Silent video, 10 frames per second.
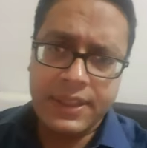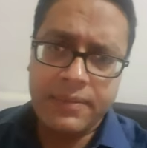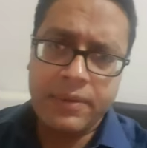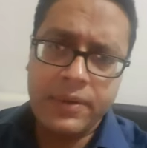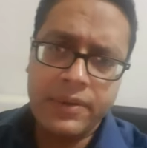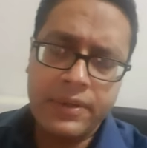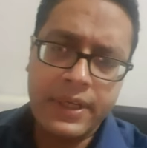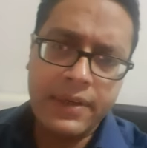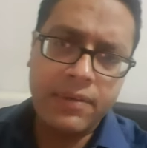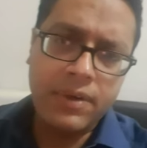I'm going to tell
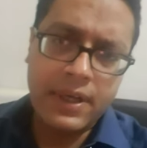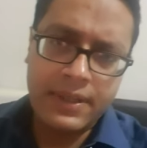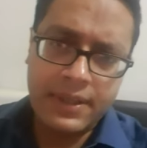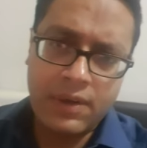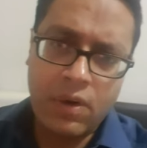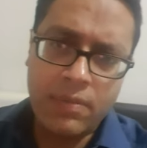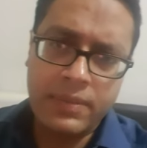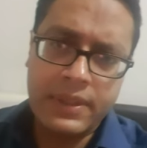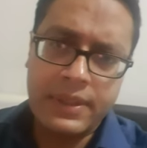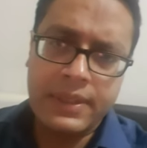you what are the
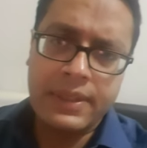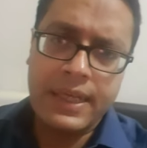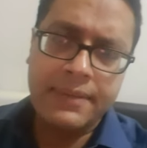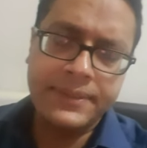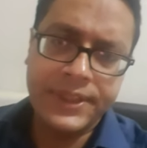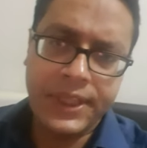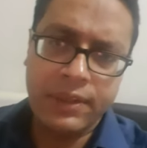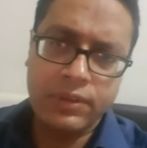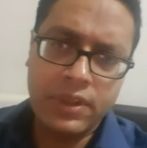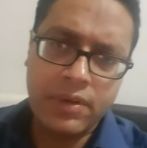common
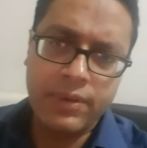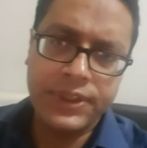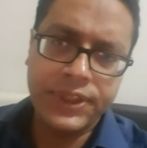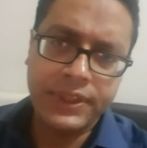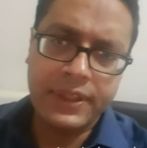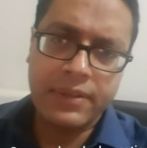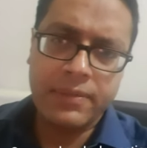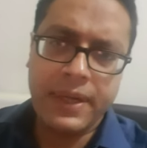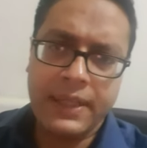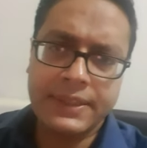MCQs or questions that would
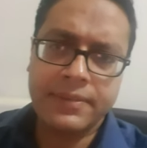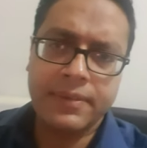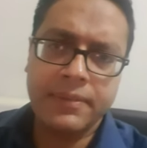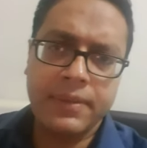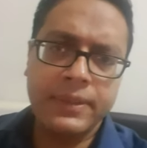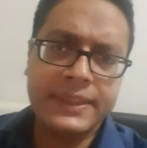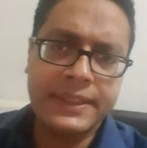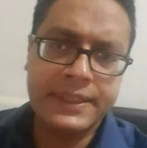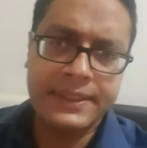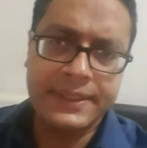be asked from the
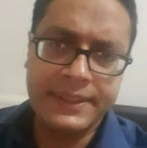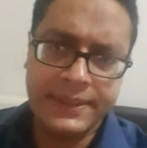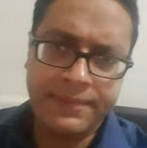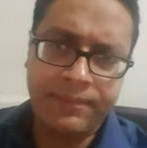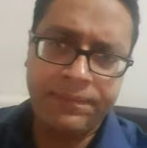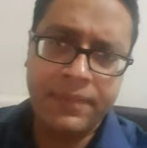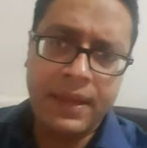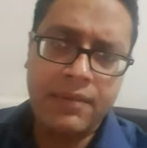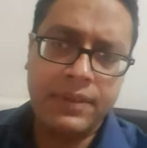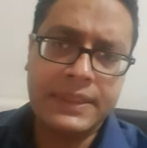Wilson disease.
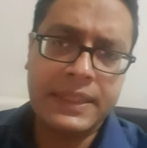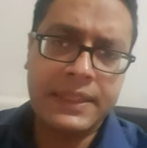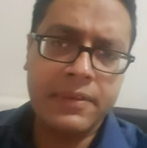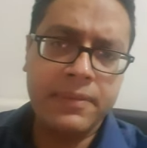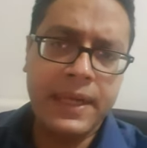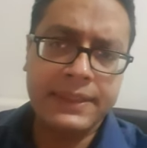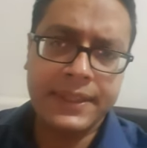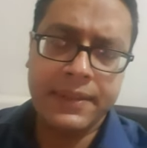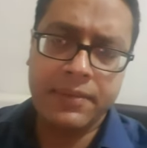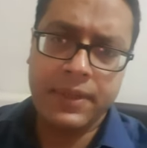Firstly, they would be
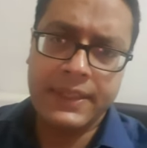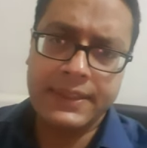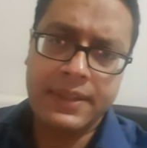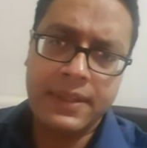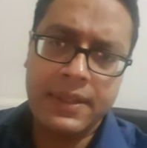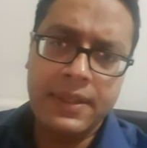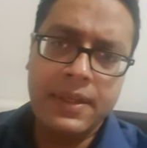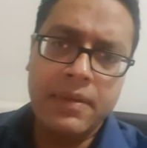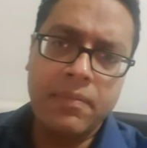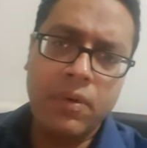asking what is the
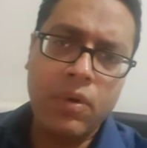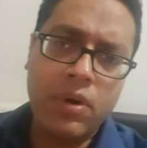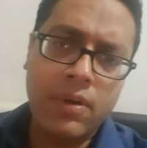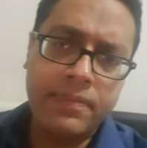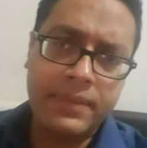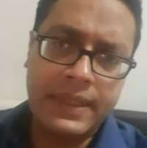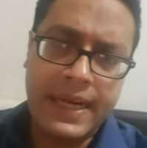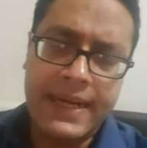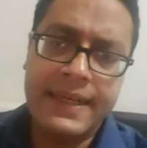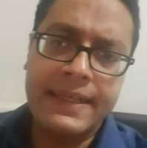mode of
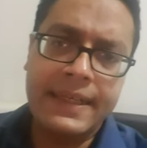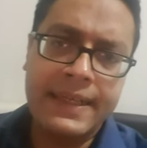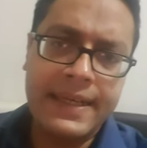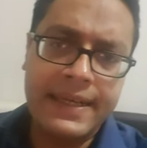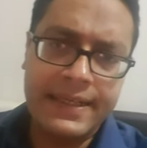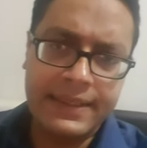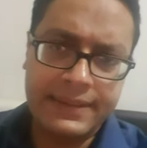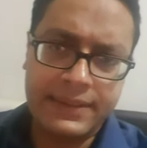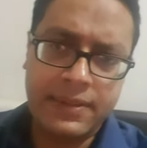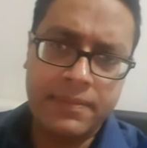
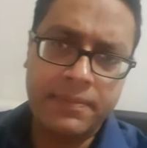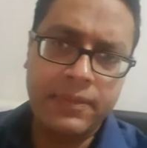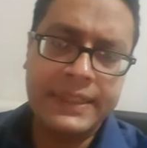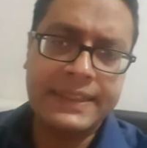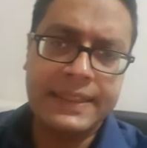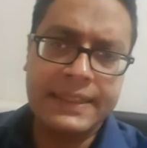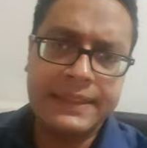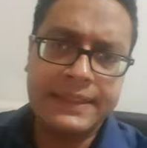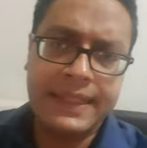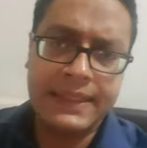inheritance of Wilson
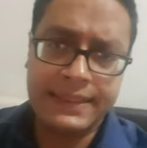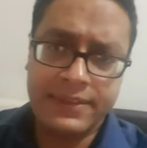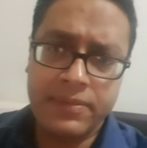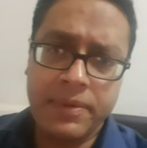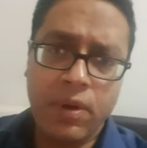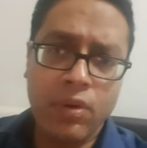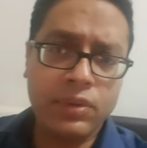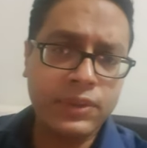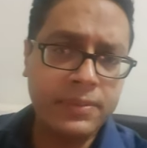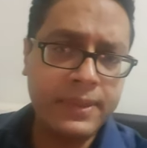disease. Answer would be
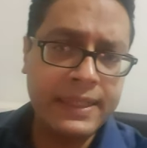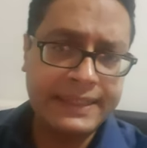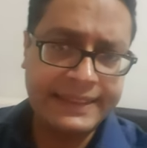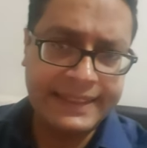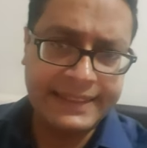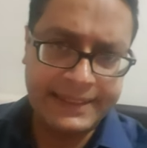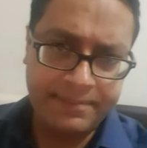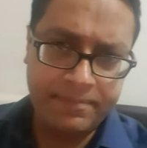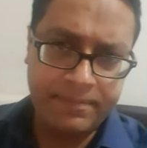autosomal recessive.